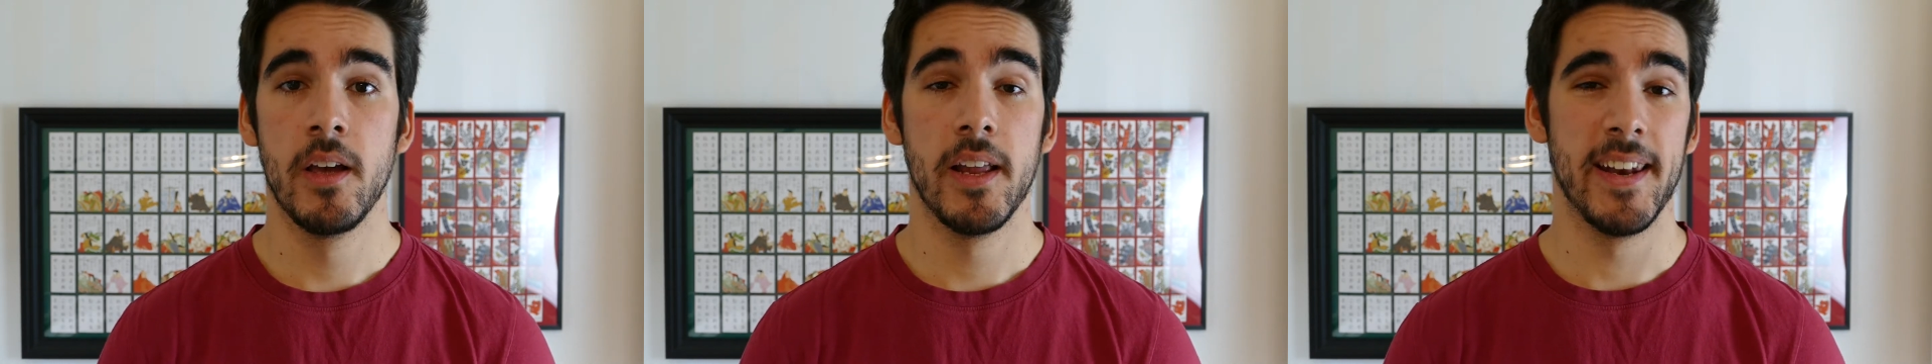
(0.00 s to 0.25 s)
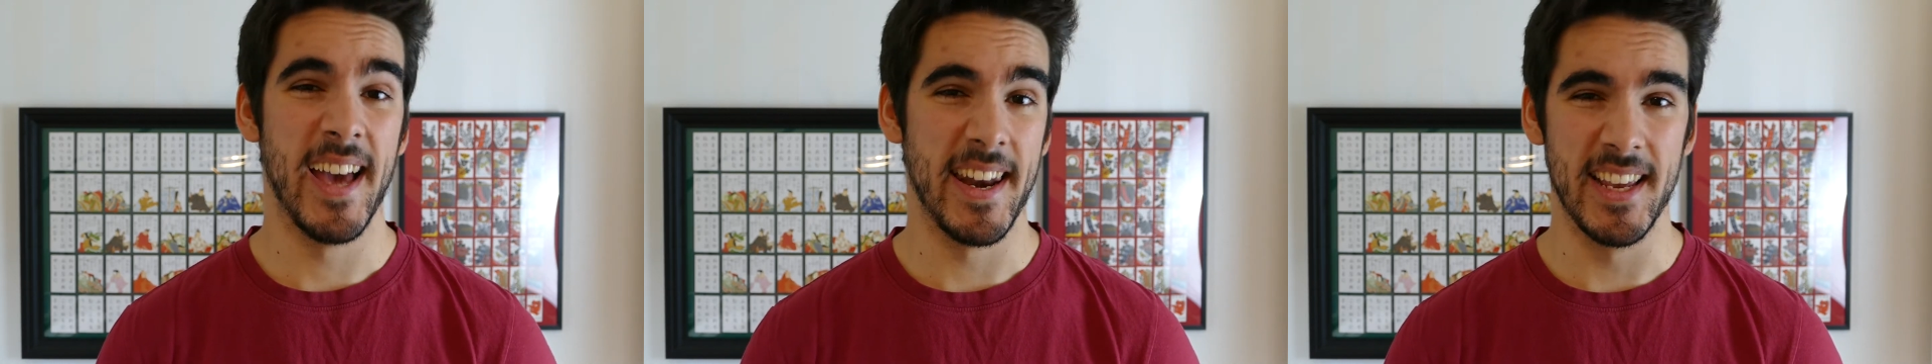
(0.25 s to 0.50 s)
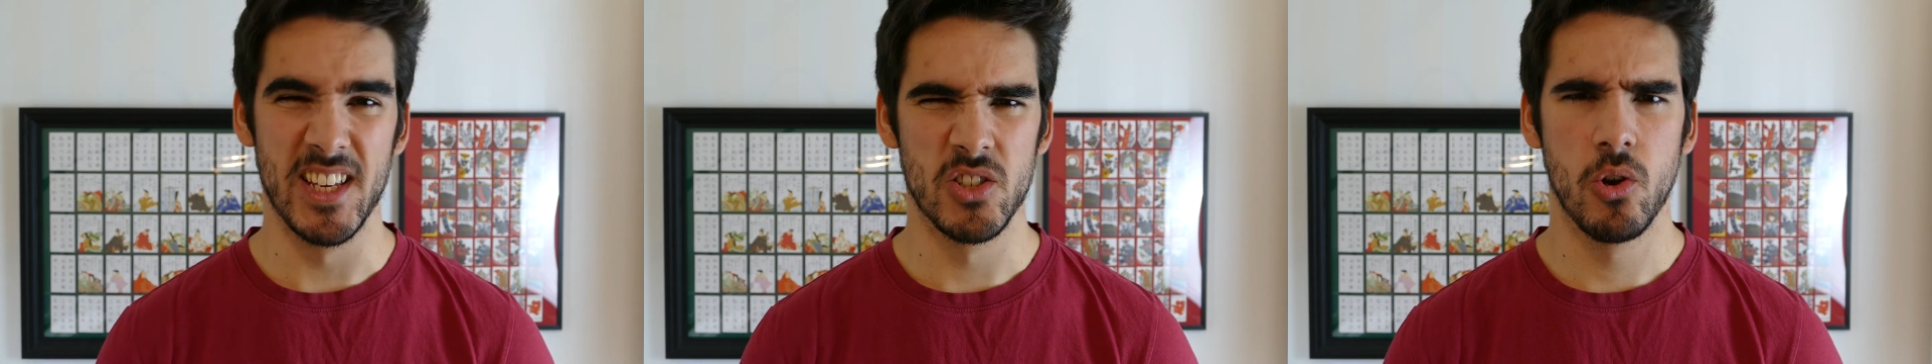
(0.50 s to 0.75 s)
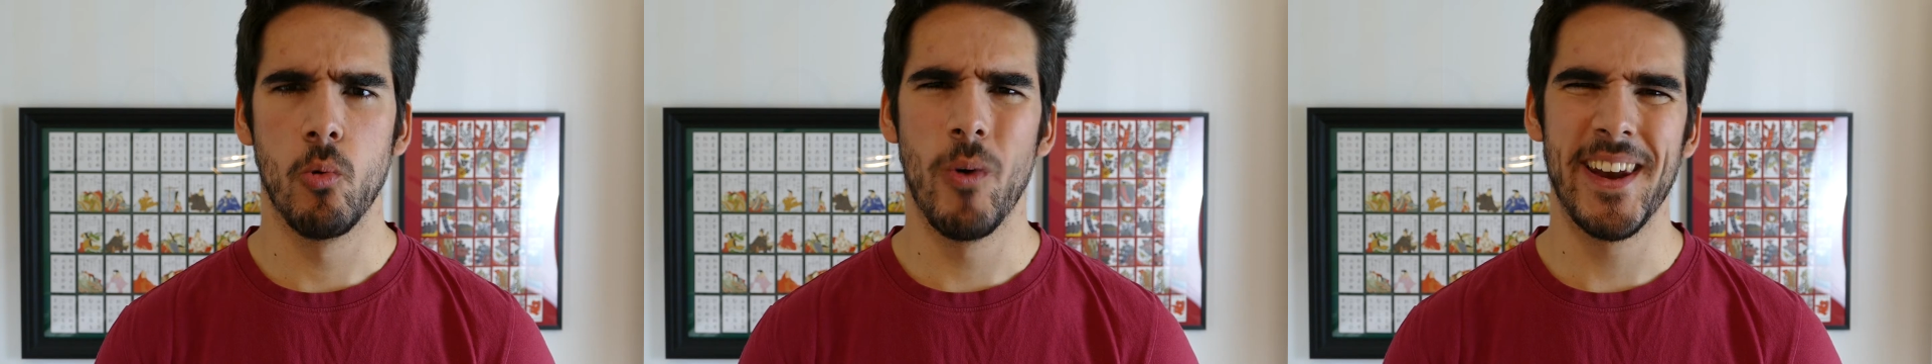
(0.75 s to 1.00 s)
That is,
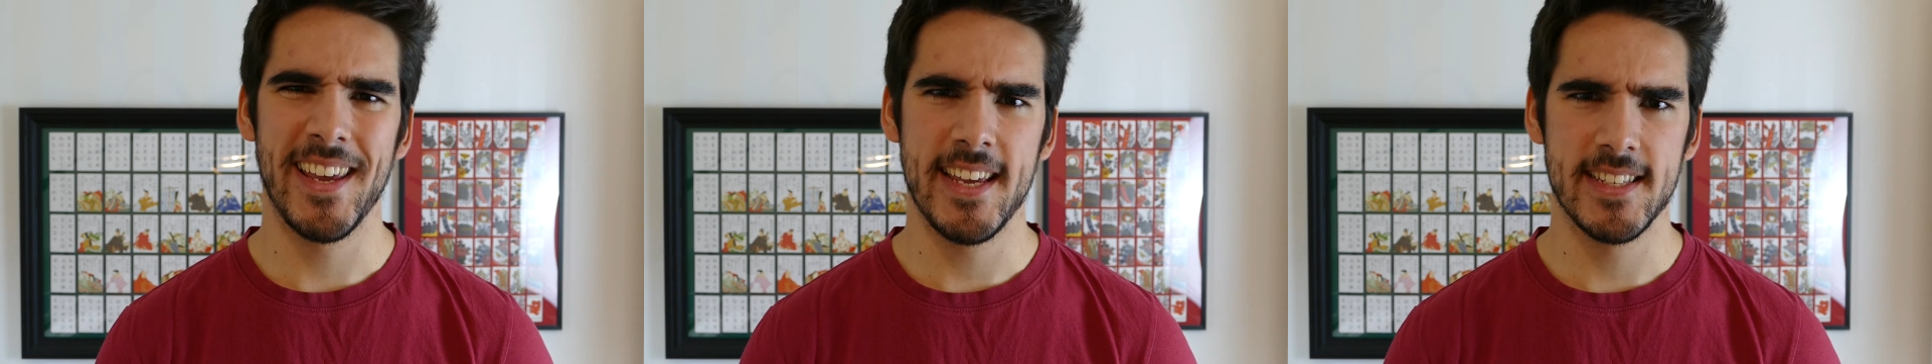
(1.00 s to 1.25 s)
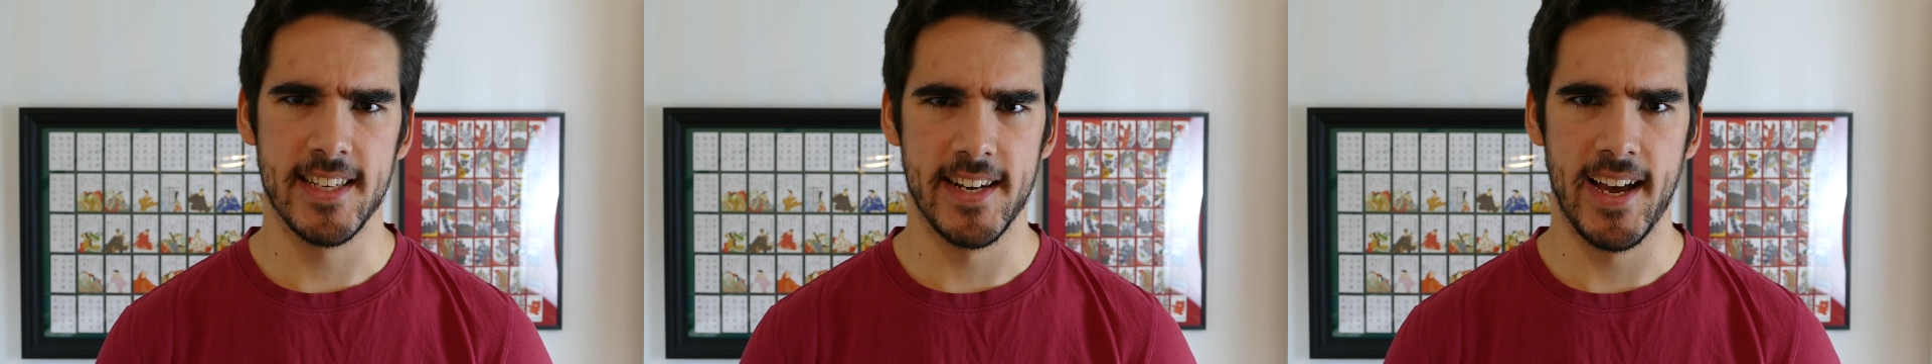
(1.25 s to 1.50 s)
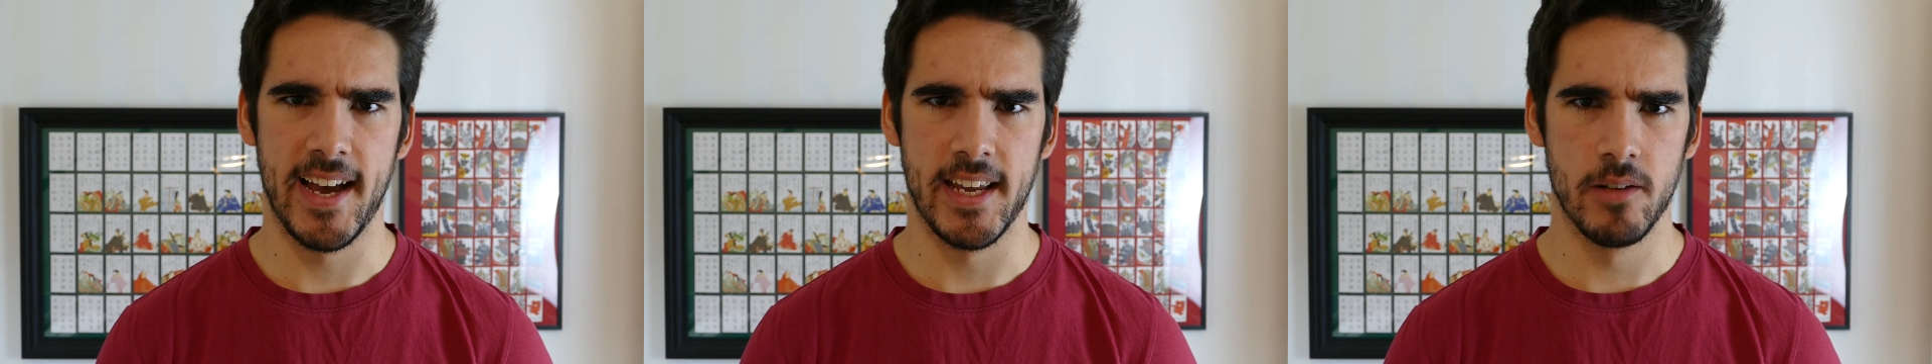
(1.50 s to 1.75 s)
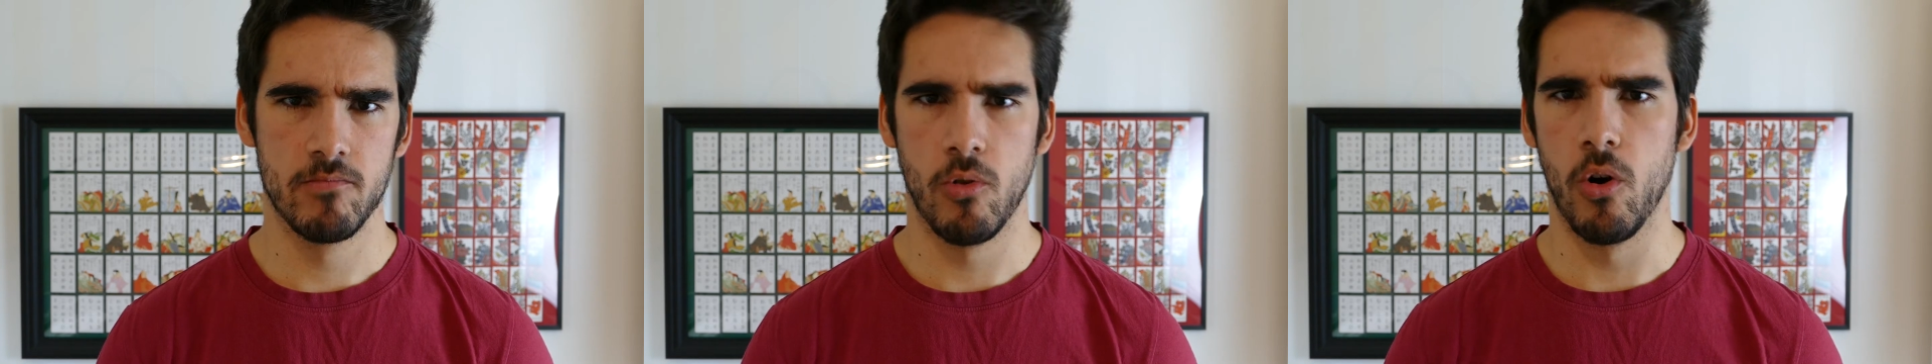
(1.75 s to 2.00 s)
what is a die?
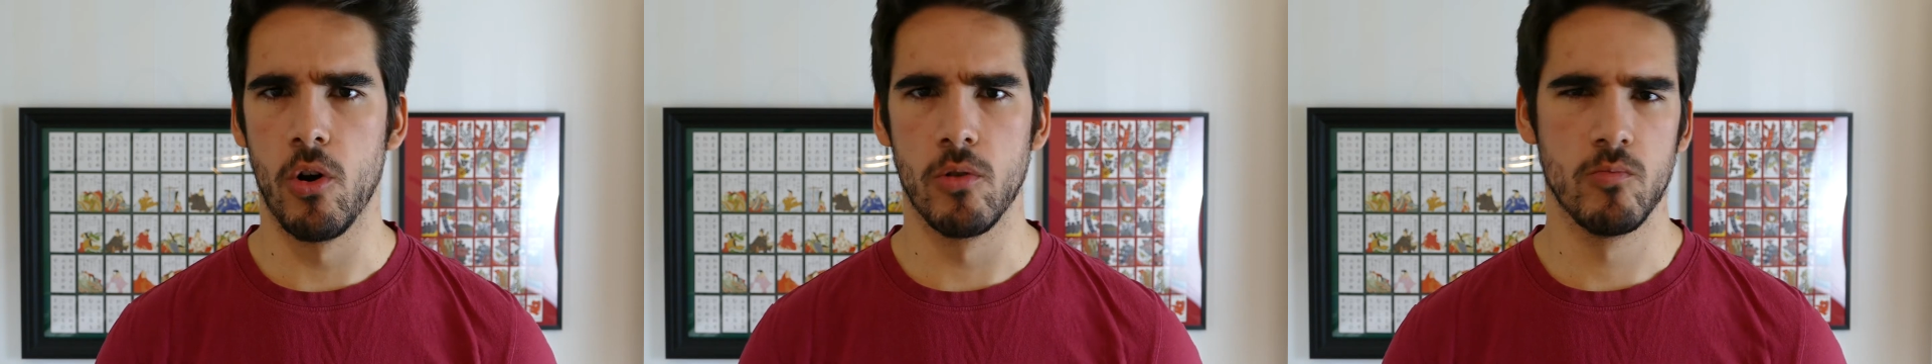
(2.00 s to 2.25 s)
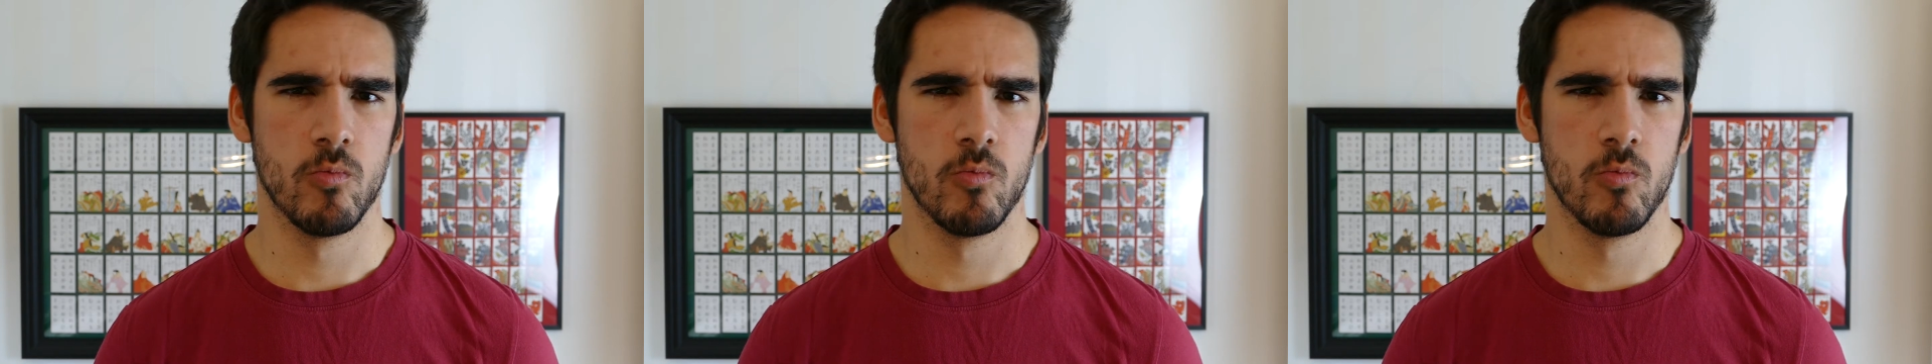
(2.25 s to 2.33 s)
Or